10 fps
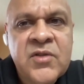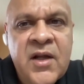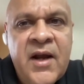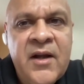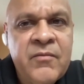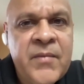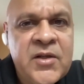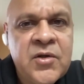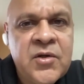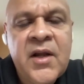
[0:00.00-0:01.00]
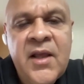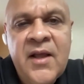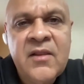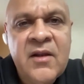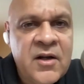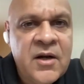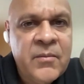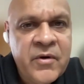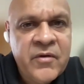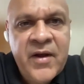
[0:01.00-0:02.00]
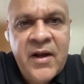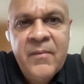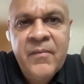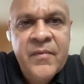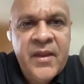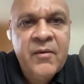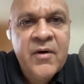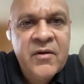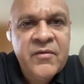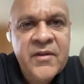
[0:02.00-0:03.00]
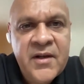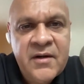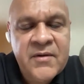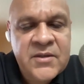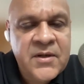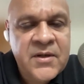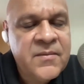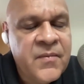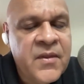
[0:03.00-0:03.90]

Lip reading: kind of maturity and the return profile they want for their investments,